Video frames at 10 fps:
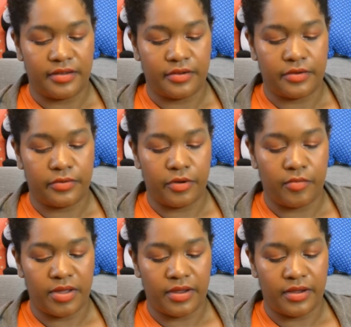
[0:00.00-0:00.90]

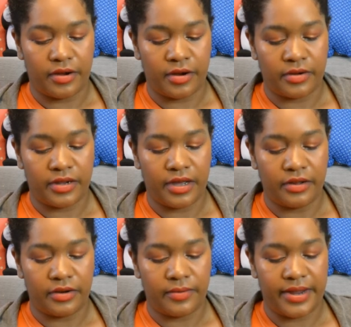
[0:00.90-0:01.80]
chroma yarn
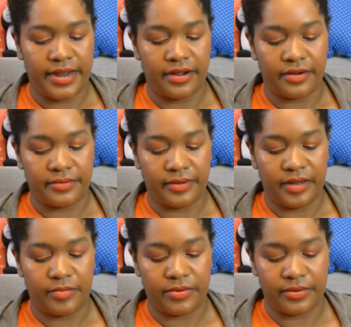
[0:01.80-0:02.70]
colorway are
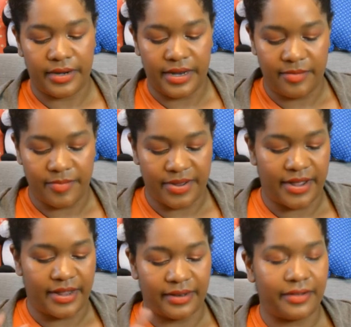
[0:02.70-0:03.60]
really pretty, but
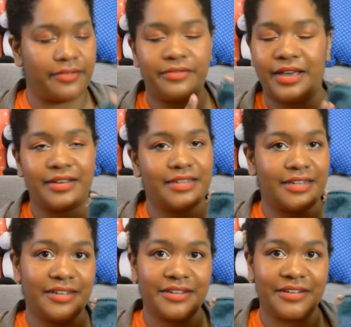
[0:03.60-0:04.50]
I love that
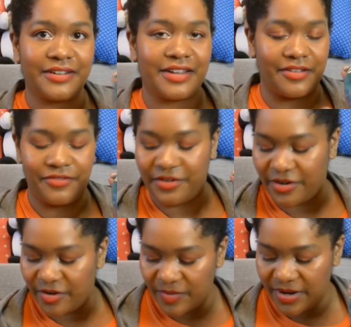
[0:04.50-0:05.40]
teal. If you
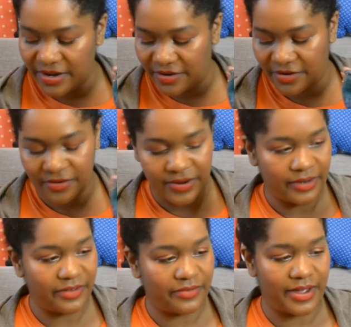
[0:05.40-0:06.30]
know me, you know I
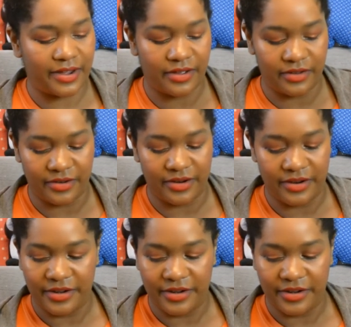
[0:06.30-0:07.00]
love that color.